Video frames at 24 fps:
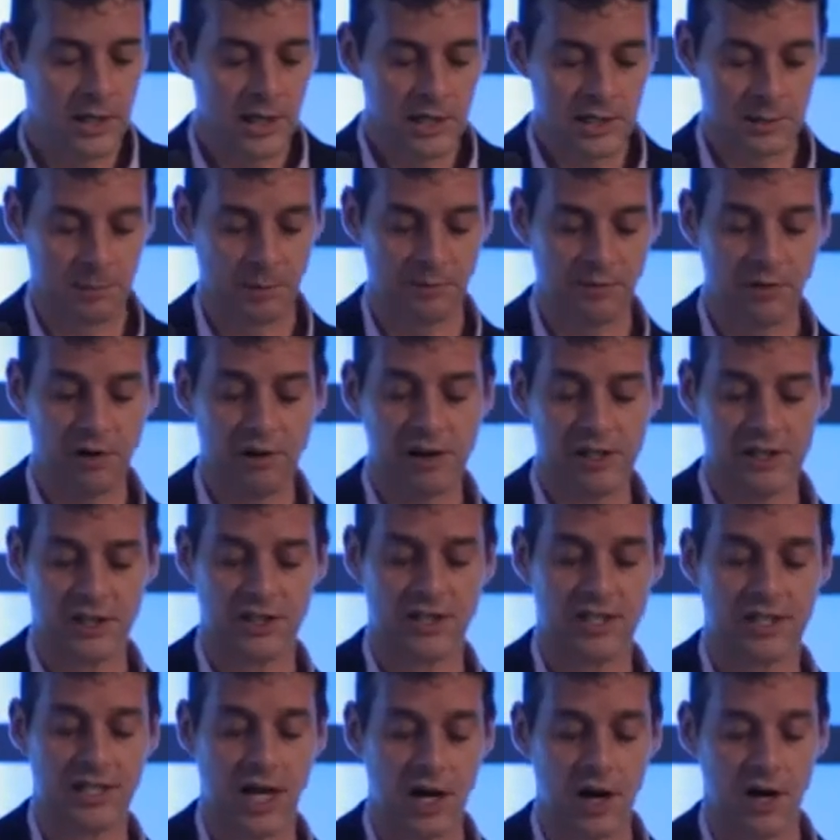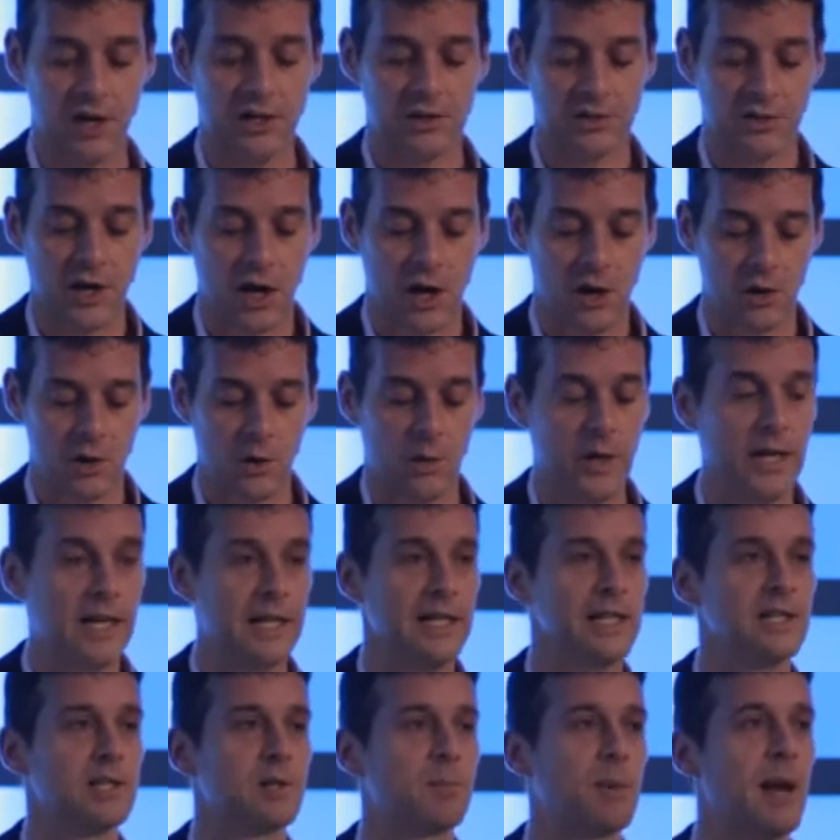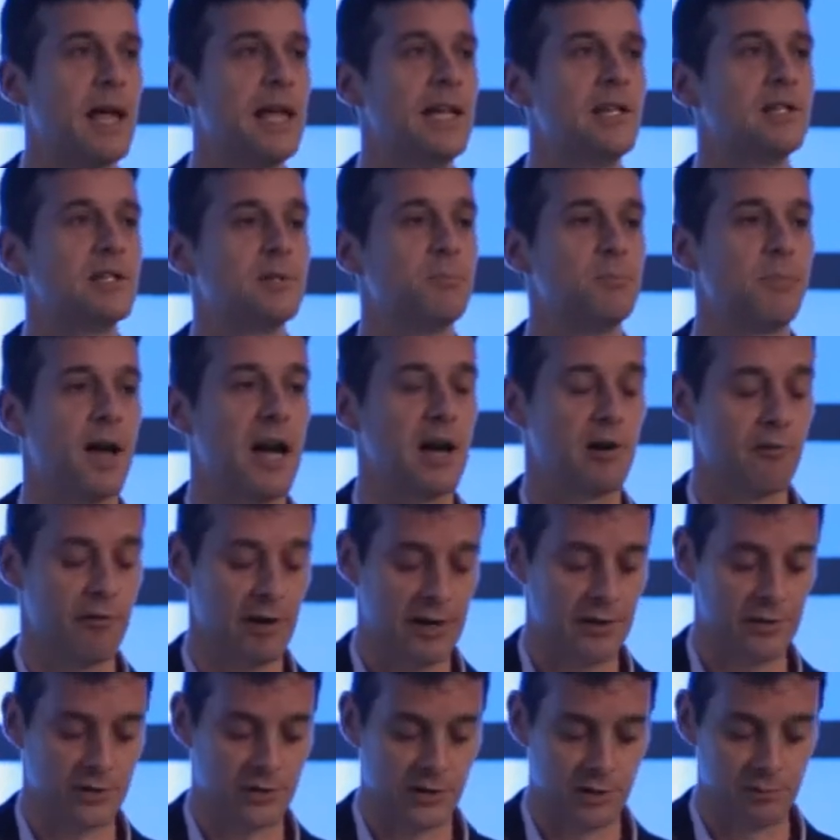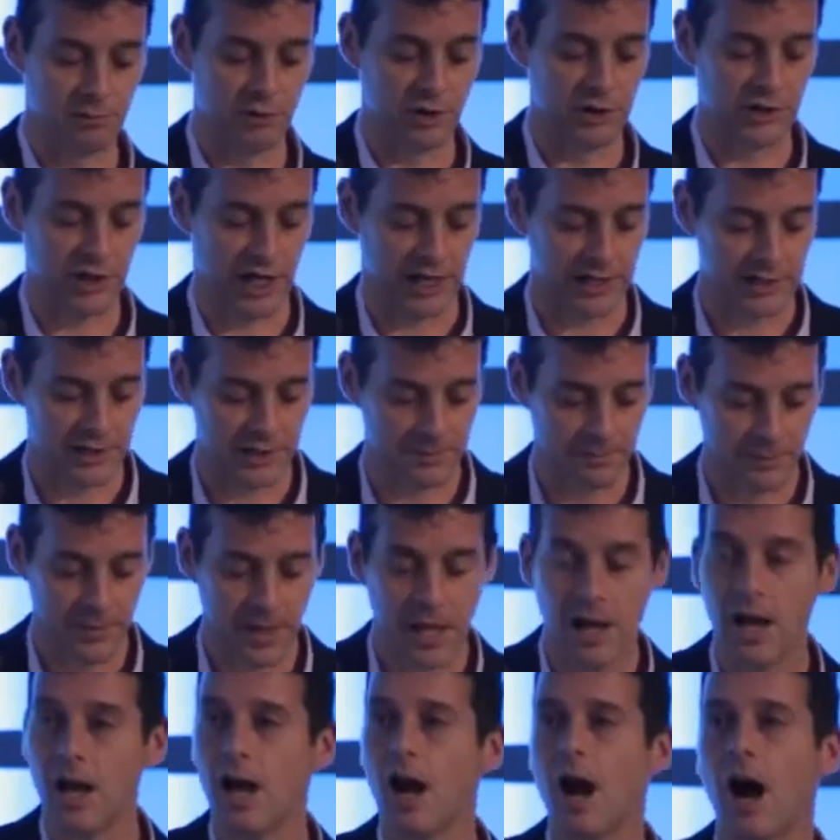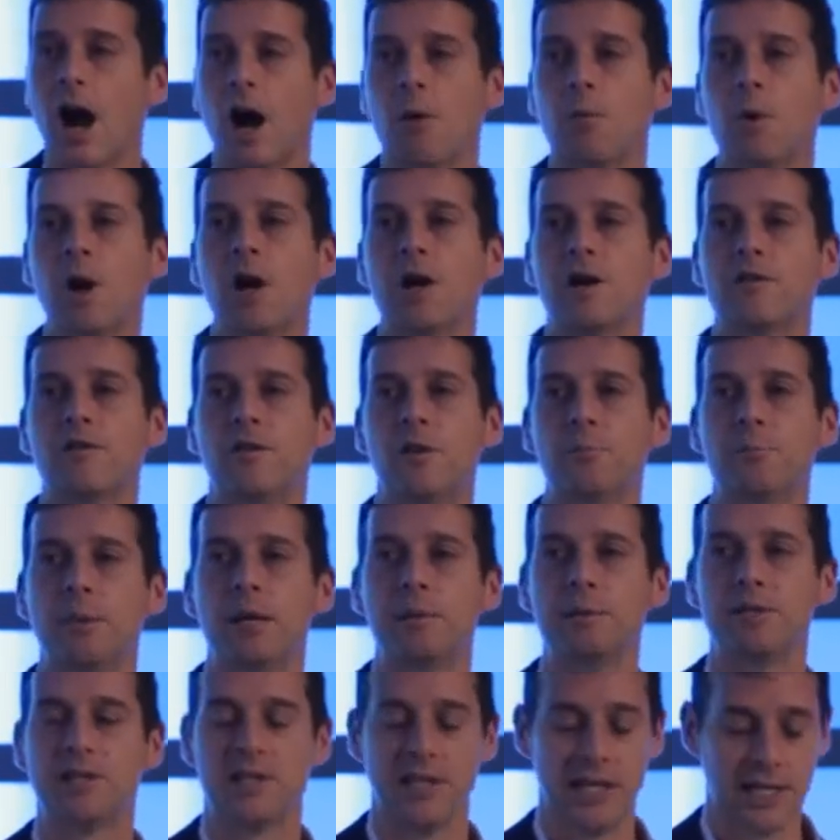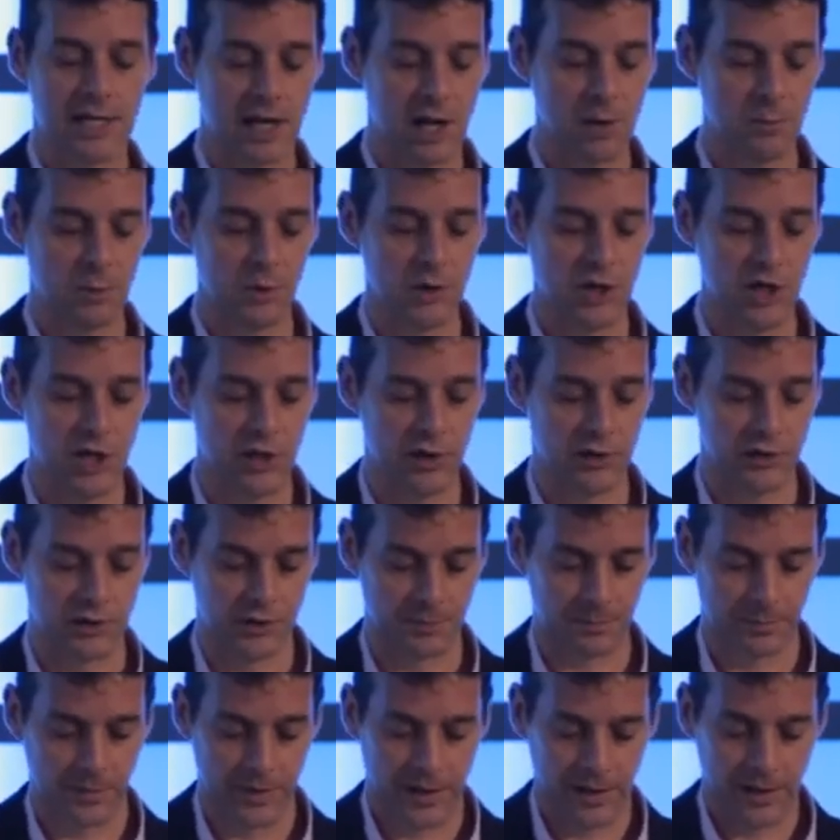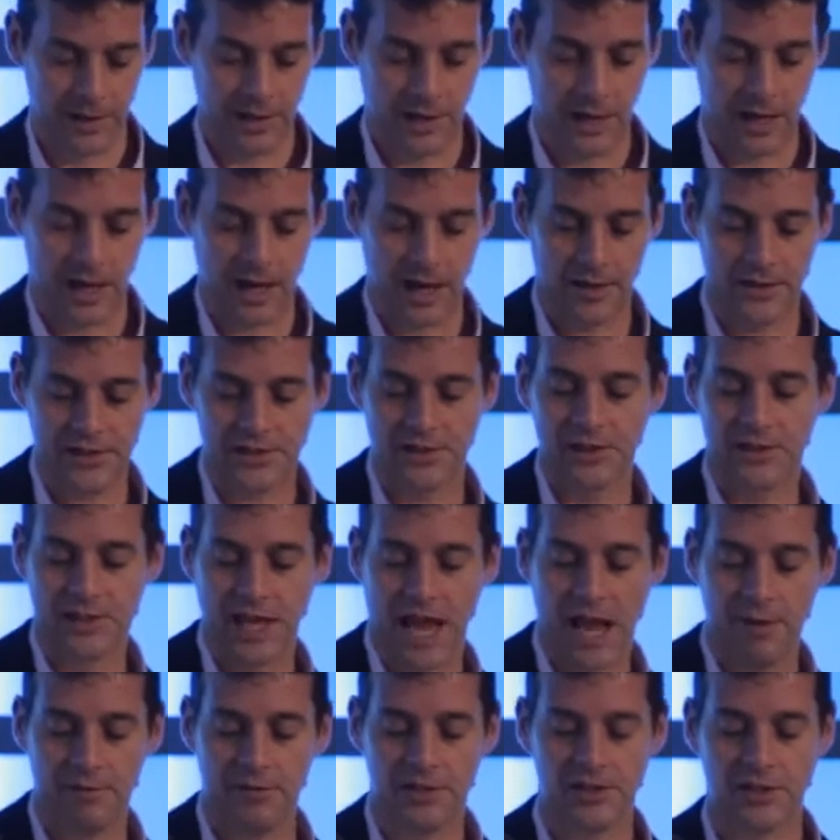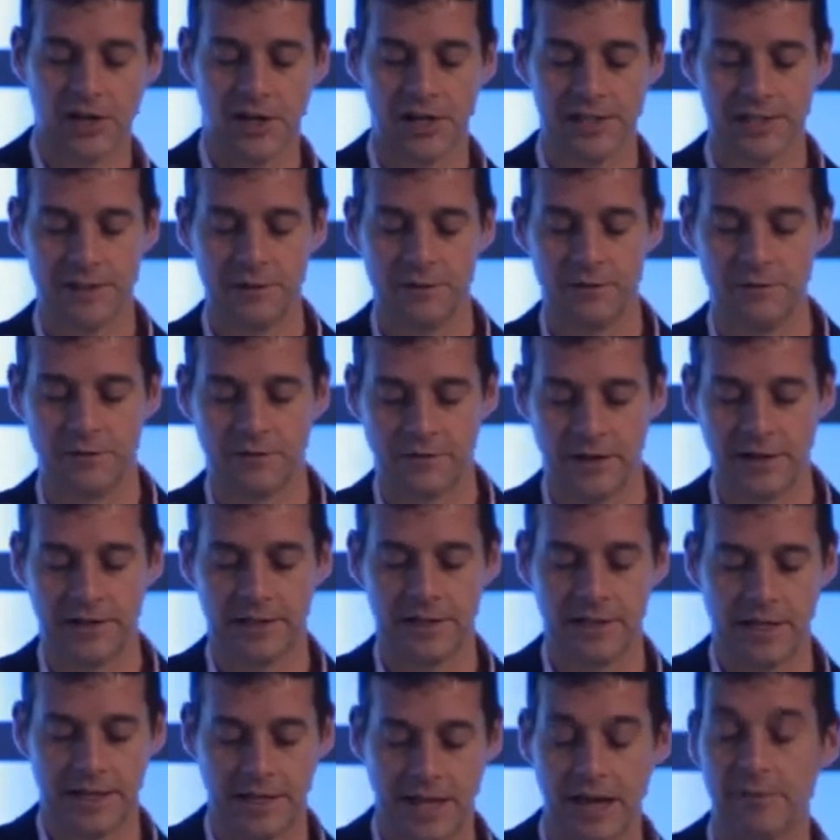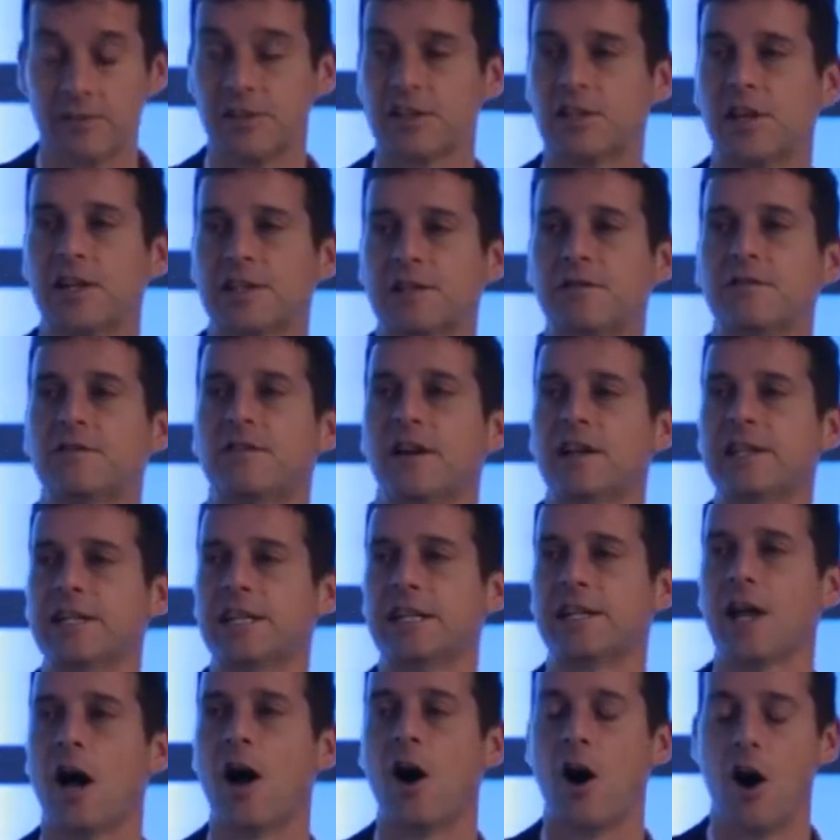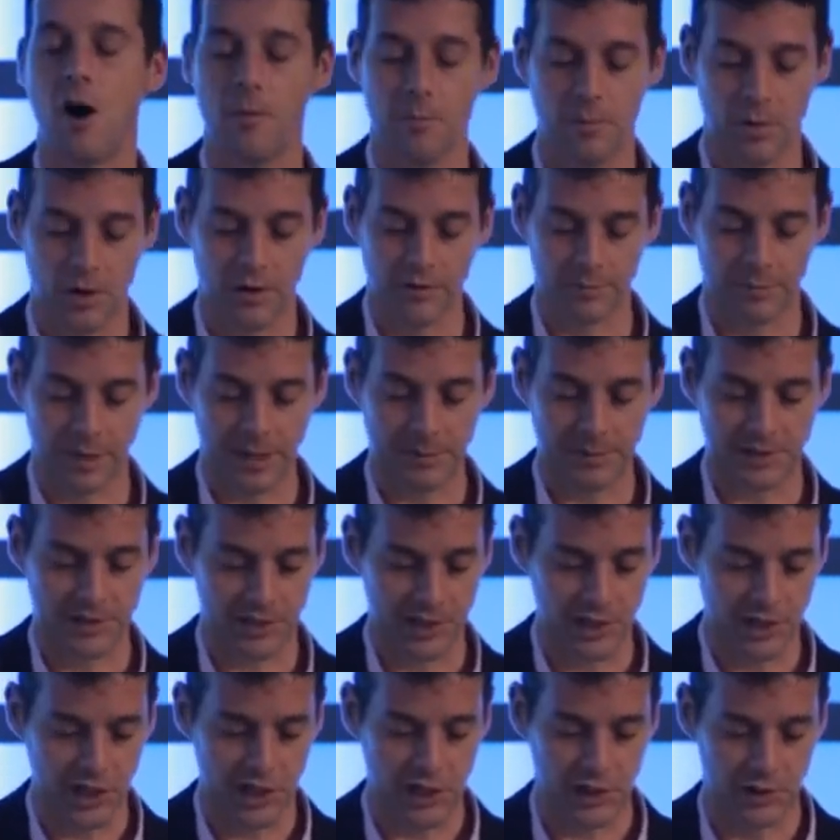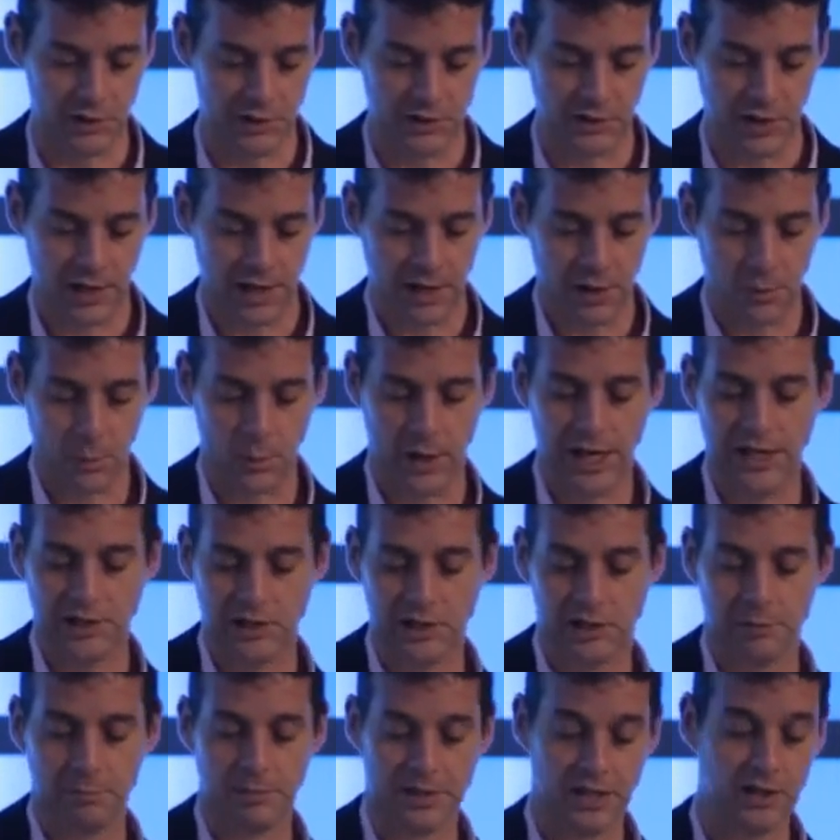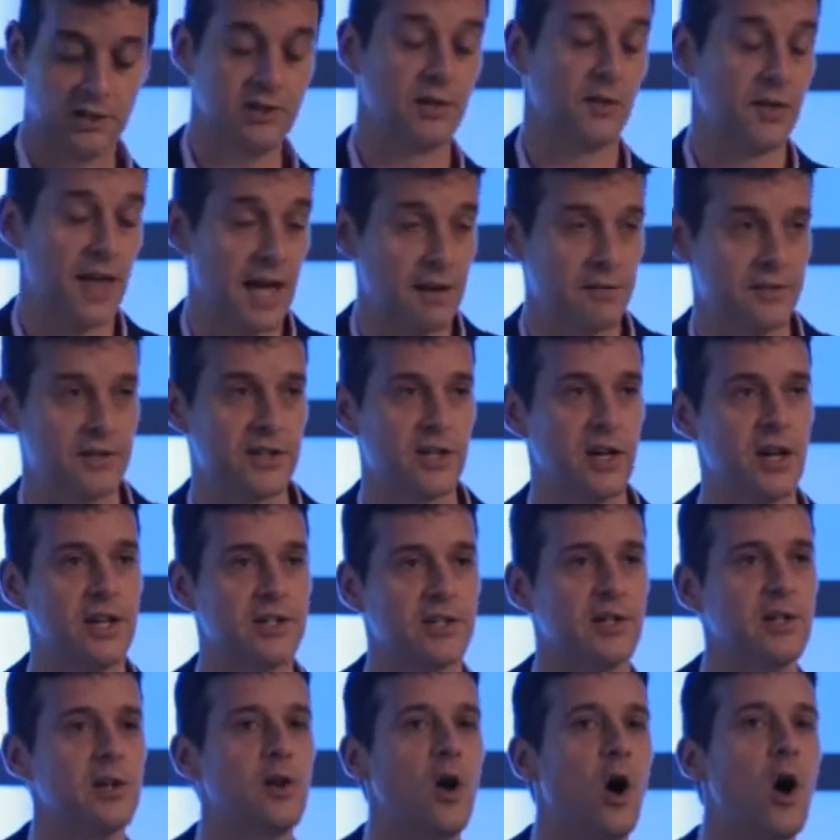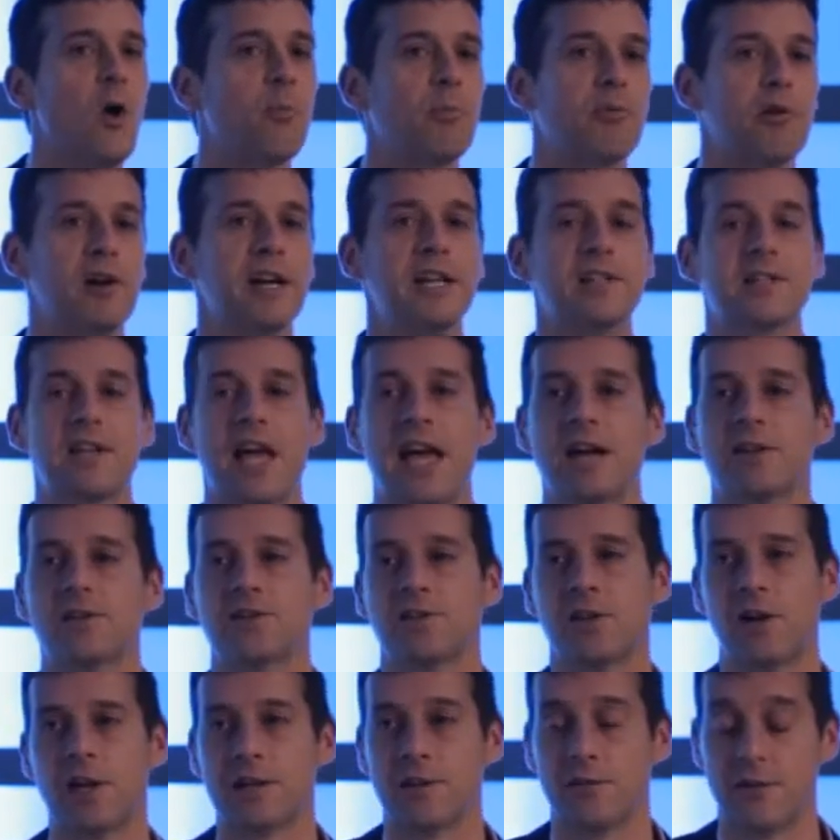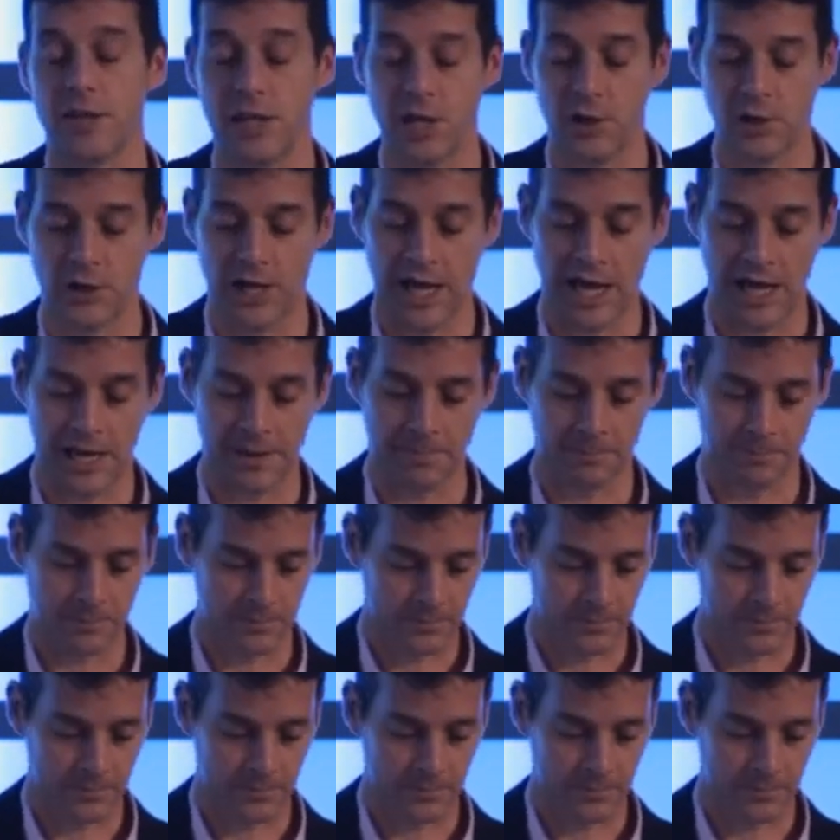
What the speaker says: So before I start, I'll quickly explain some background to the project. I work for BBC Global News. This is the advertising-funded arm of BBC News, which, because of the advertising, operates outside of the UK.